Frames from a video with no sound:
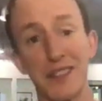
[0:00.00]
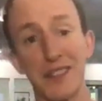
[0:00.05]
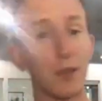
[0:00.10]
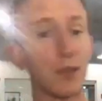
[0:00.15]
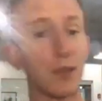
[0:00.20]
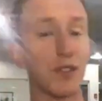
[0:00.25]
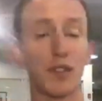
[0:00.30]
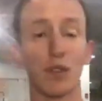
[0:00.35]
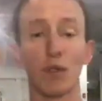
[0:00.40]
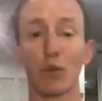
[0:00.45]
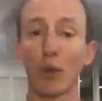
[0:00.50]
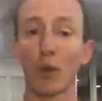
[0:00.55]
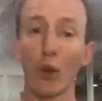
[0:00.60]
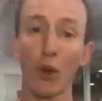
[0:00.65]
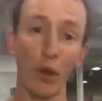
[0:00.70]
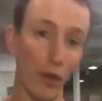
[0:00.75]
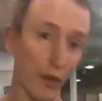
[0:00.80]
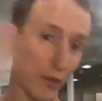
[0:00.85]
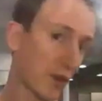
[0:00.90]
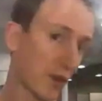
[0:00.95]
So
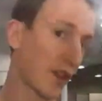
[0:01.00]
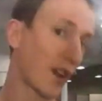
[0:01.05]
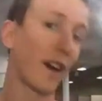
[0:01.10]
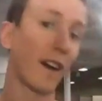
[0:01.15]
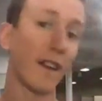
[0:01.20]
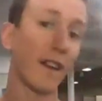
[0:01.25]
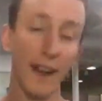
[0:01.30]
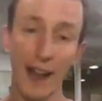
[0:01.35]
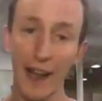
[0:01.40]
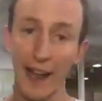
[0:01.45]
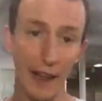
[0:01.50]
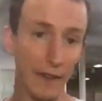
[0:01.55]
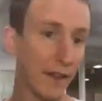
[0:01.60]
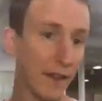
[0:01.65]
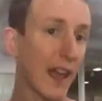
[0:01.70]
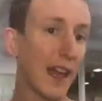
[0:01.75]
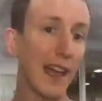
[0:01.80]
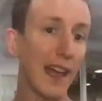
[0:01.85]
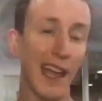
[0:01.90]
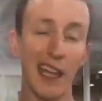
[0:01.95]
scroll through the archive
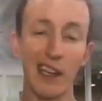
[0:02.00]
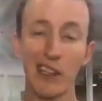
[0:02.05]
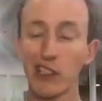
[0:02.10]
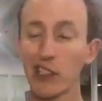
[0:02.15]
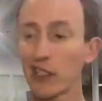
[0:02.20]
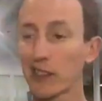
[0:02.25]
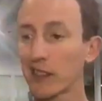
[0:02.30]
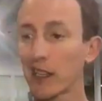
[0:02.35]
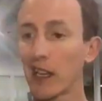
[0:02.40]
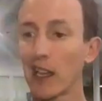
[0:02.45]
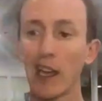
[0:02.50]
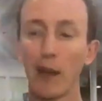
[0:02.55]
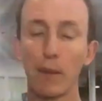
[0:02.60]
and just